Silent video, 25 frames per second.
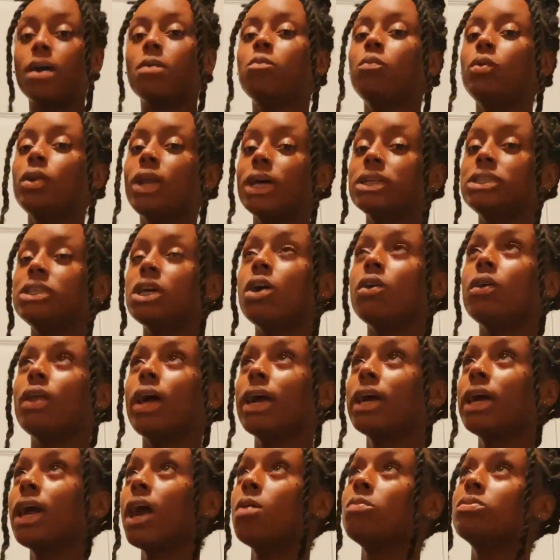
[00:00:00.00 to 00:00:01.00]
When I tell you
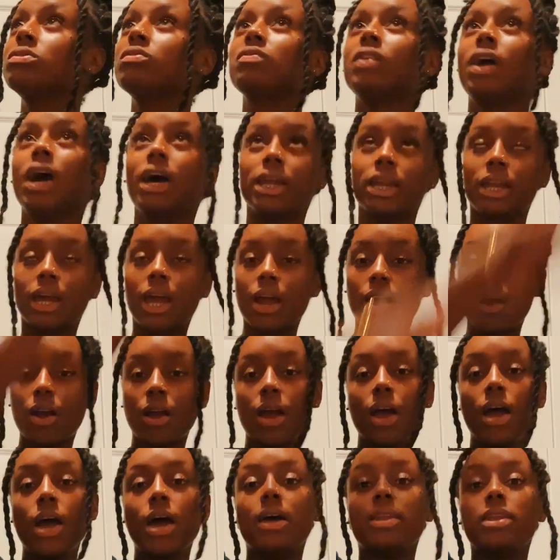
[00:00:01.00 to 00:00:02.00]
that cat was flying in the air,
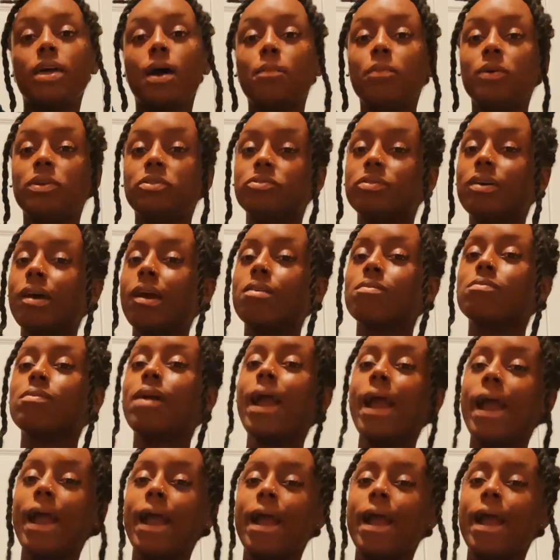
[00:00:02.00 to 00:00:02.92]
that bitch was like, Rah!